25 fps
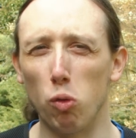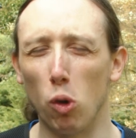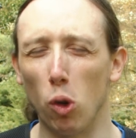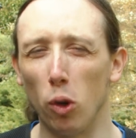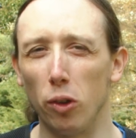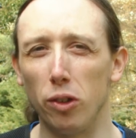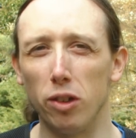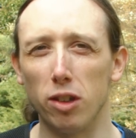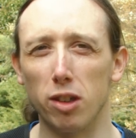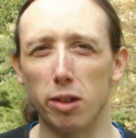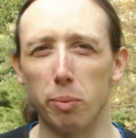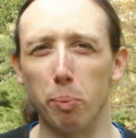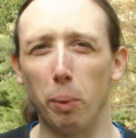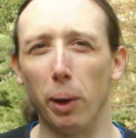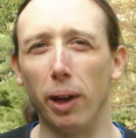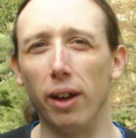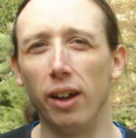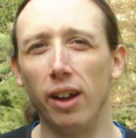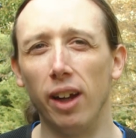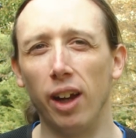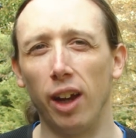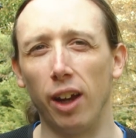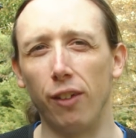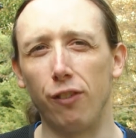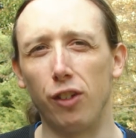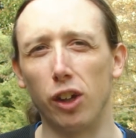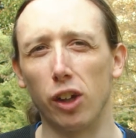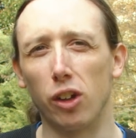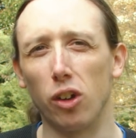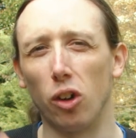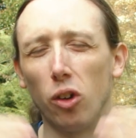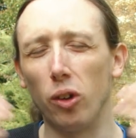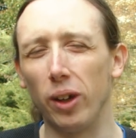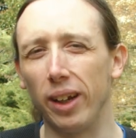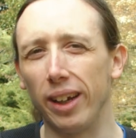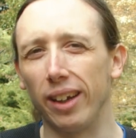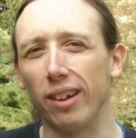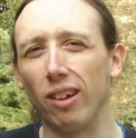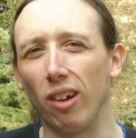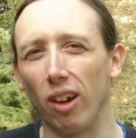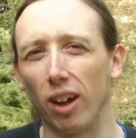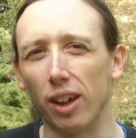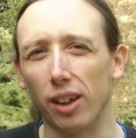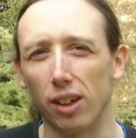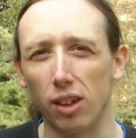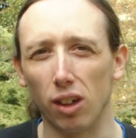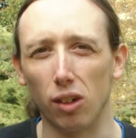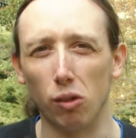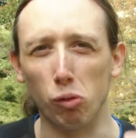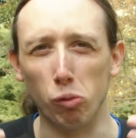runs, but if you're going
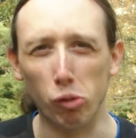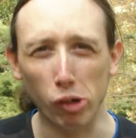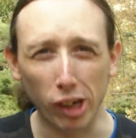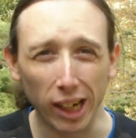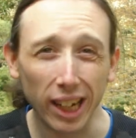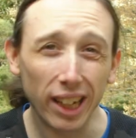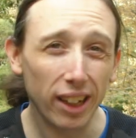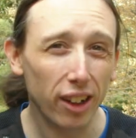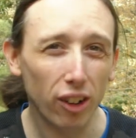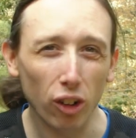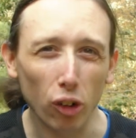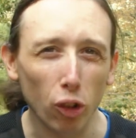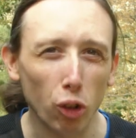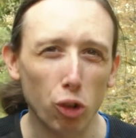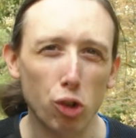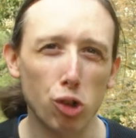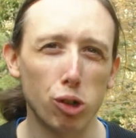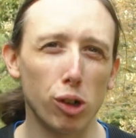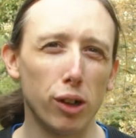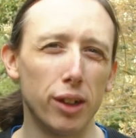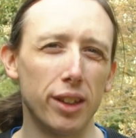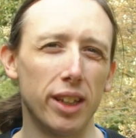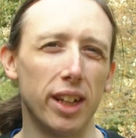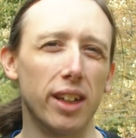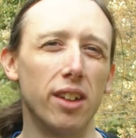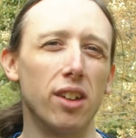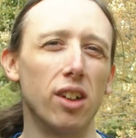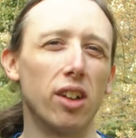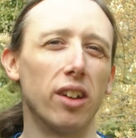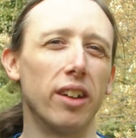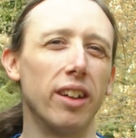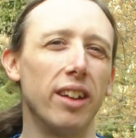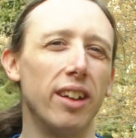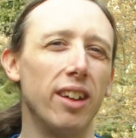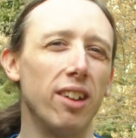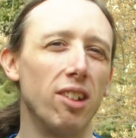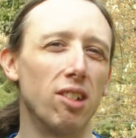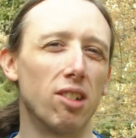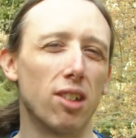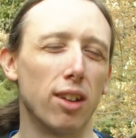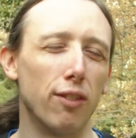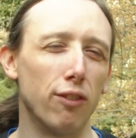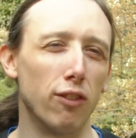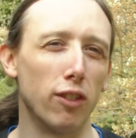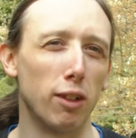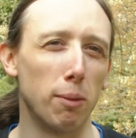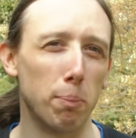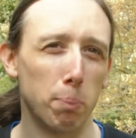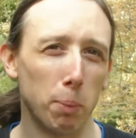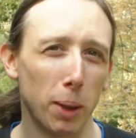like really ultra, then you're going to need
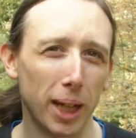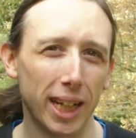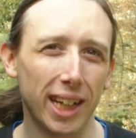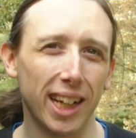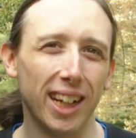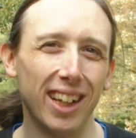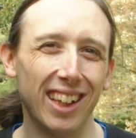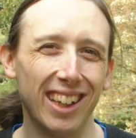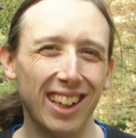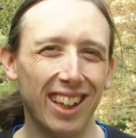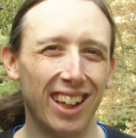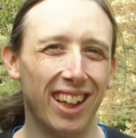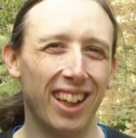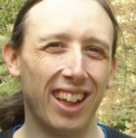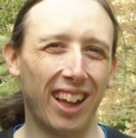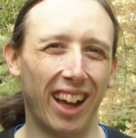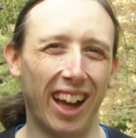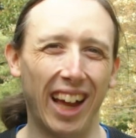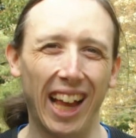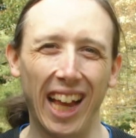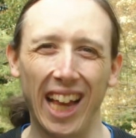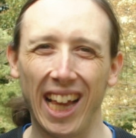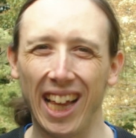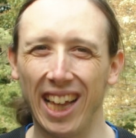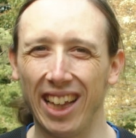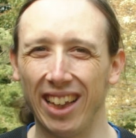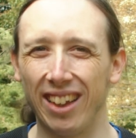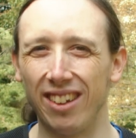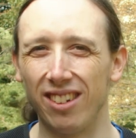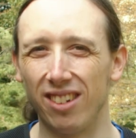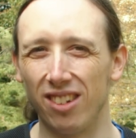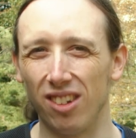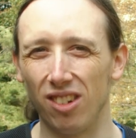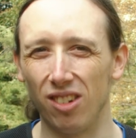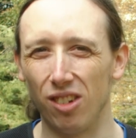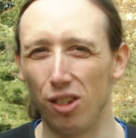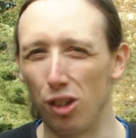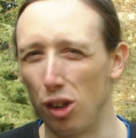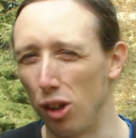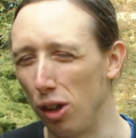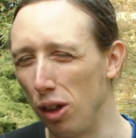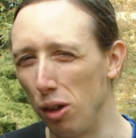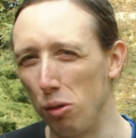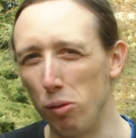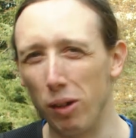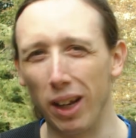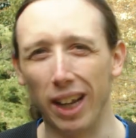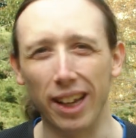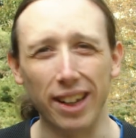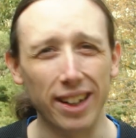something bigger. And do
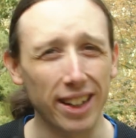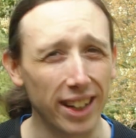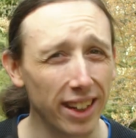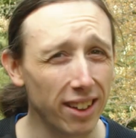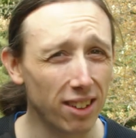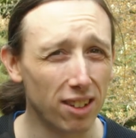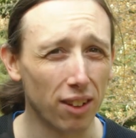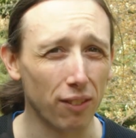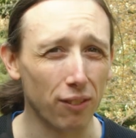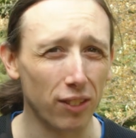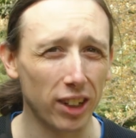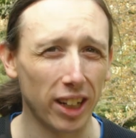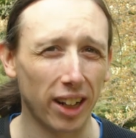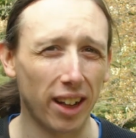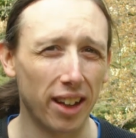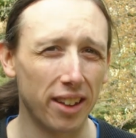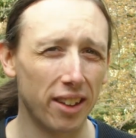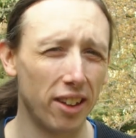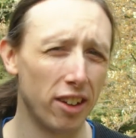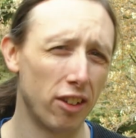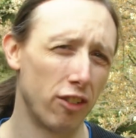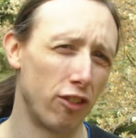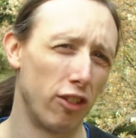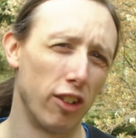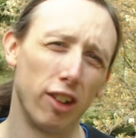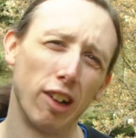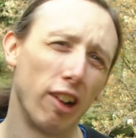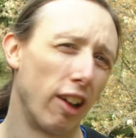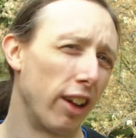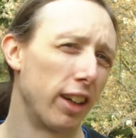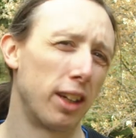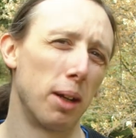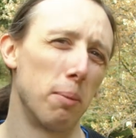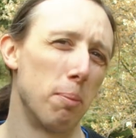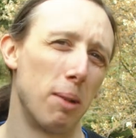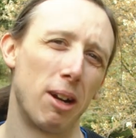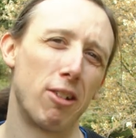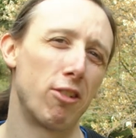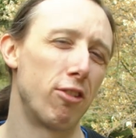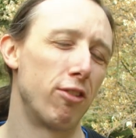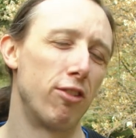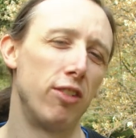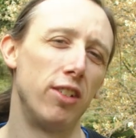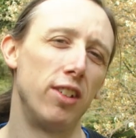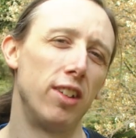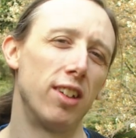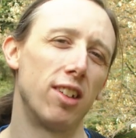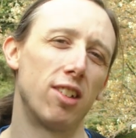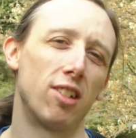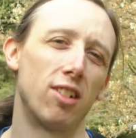you really need something like this for like a
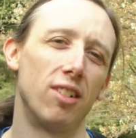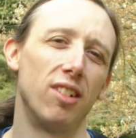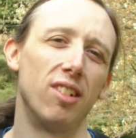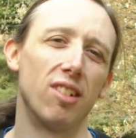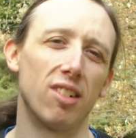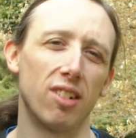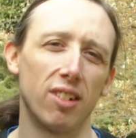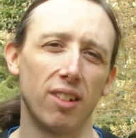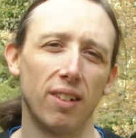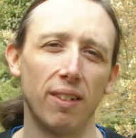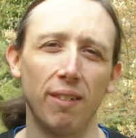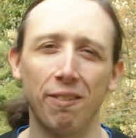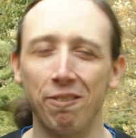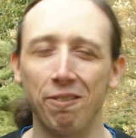marathon distance?